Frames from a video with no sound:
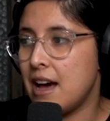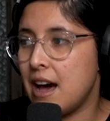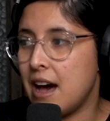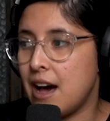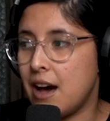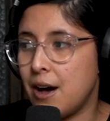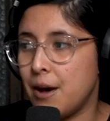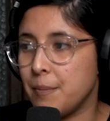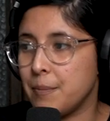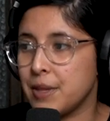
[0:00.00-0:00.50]

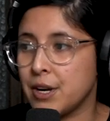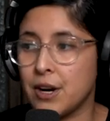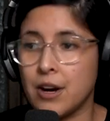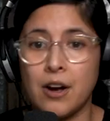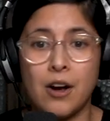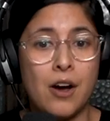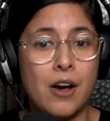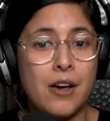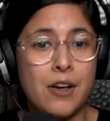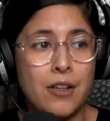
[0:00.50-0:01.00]
Um, there are
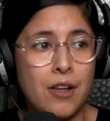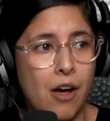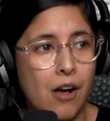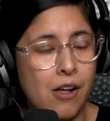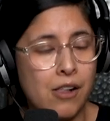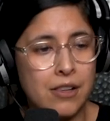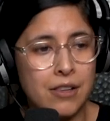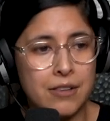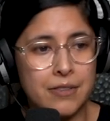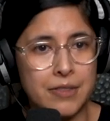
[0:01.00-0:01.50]
all,
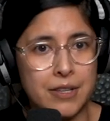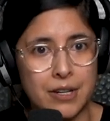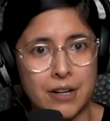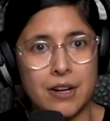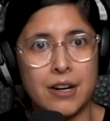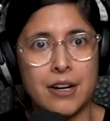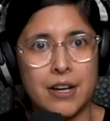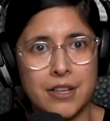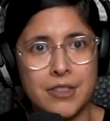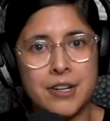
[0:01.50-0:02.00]
all, there
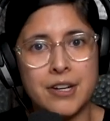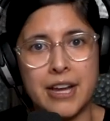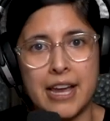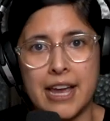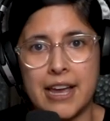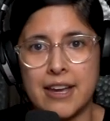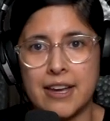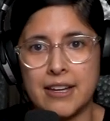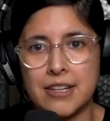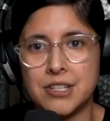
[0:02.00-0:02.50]
are other
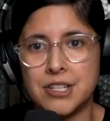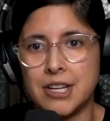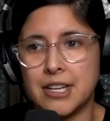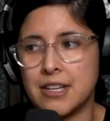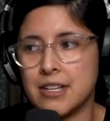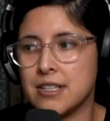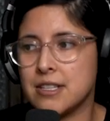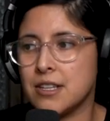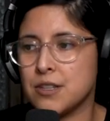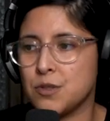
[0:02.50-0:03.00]

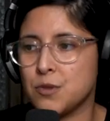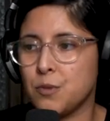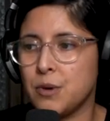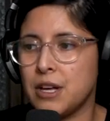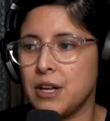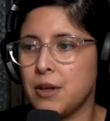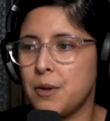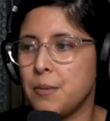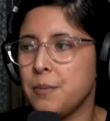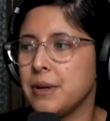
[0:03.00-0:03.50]
AHAs as
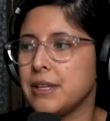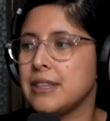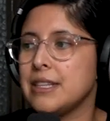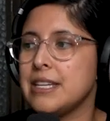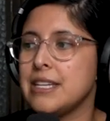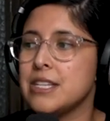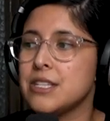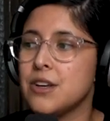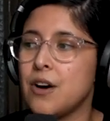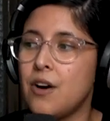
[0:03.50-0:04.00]
well, but
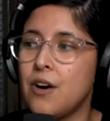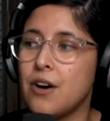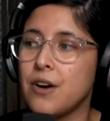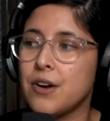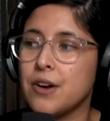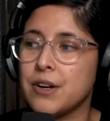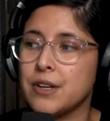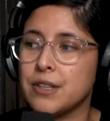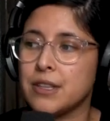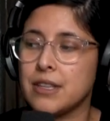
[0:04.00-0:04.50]
these
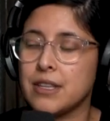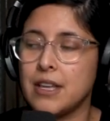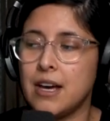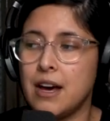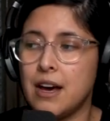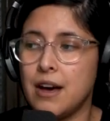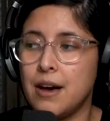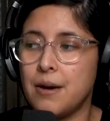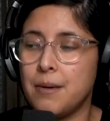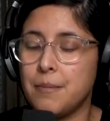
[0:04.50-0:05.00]
are
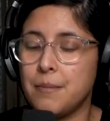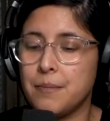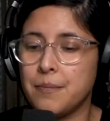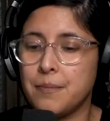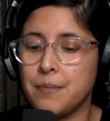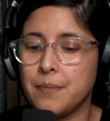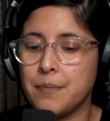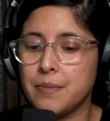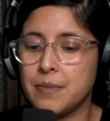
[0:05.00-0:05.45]
um,